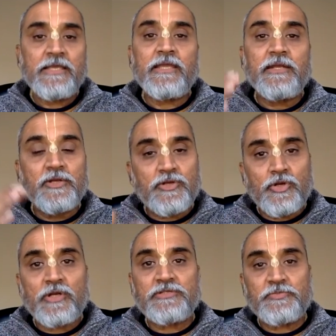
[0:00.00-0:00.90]
He did
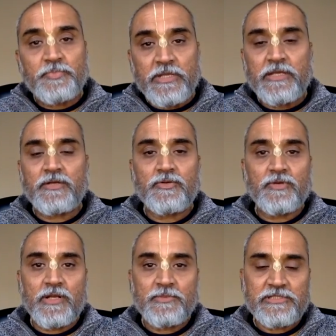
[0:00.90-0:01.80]
not speak to
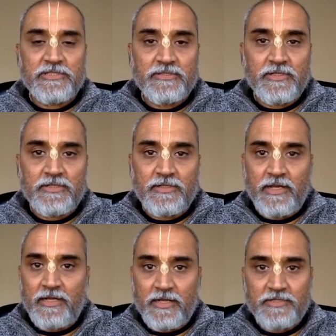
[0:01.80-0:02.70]
Ramachandra
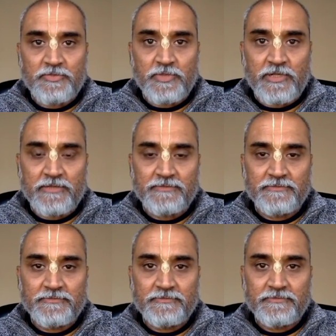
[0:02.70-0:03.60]
and Lakshmana.
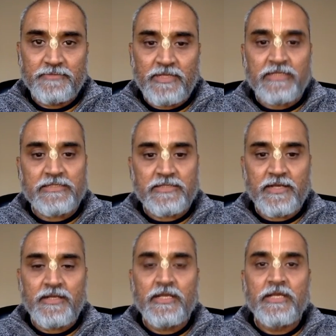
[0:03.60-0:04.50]

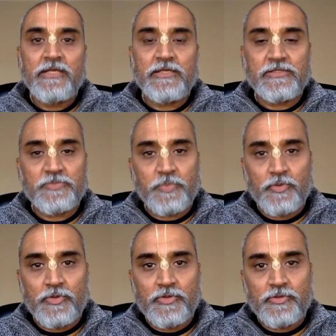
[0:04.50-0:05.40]
Instead, he
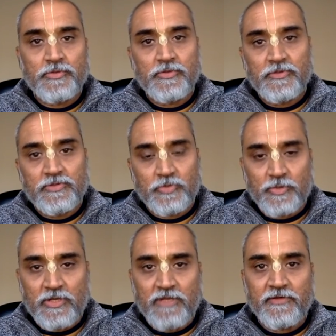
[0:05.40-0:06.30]
spoke to
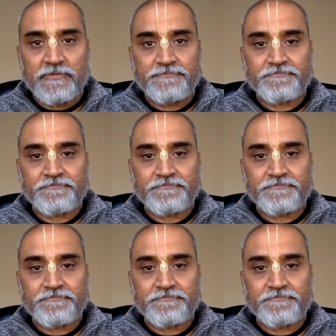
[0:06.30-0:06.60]
Sugriva.